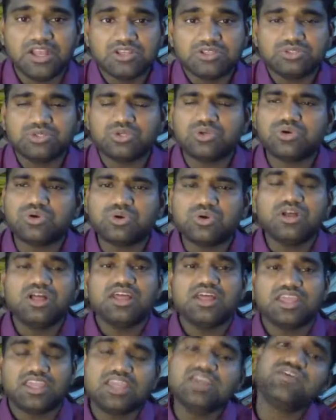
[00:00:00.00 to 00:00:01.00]
So
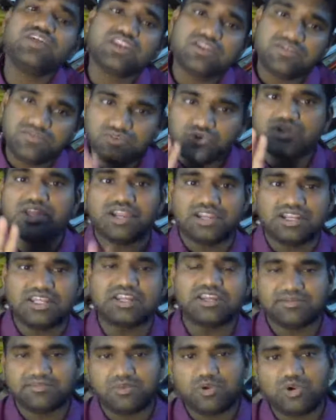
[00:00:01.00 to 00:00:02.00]
even if you get a
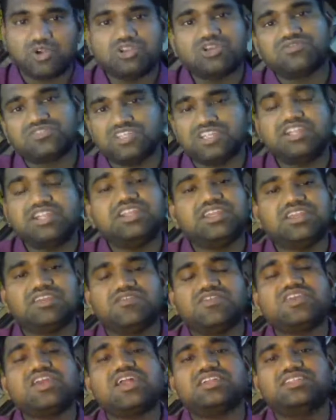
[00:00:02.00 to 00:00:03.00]
report of
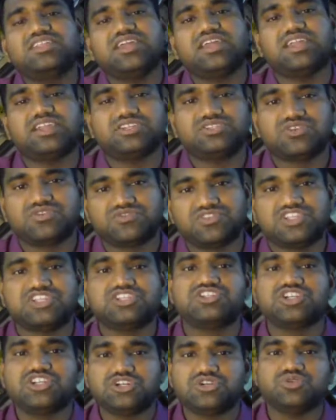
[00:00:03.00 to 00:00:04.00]
CTEV at the age of
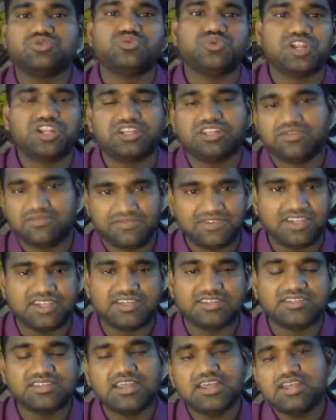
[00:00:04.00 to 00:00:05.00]
16 to 20
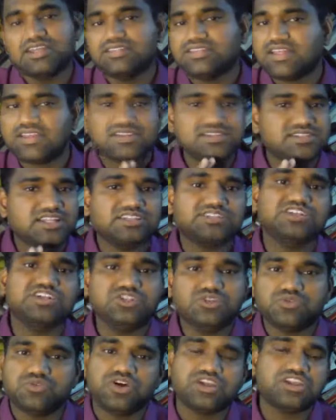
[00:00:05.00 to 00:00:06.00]
weeks, there is nothing
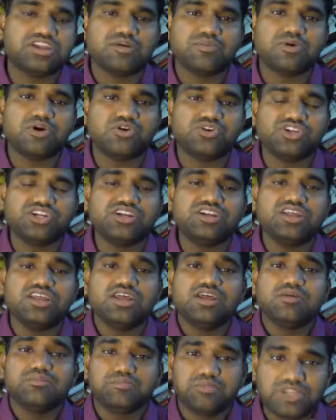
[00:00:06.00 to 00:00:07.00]
to worry about it,
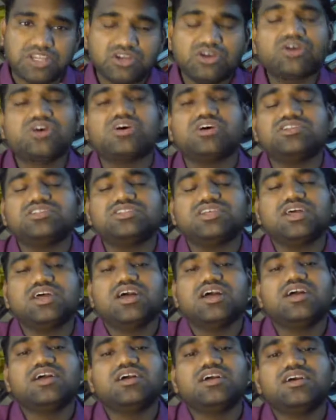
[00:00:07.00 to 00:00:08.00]
because
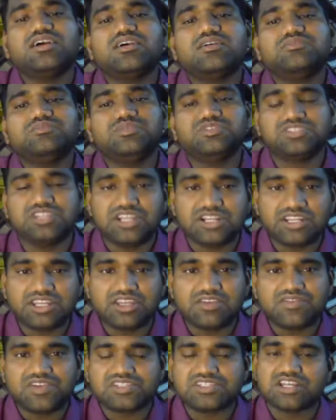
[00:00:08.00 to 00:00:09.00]

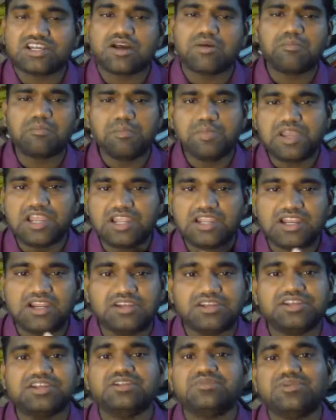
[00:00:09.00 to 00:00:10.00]
CTEV is a completely
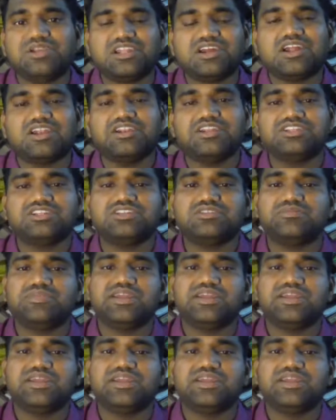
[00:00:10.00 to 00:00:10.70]
treatable condition.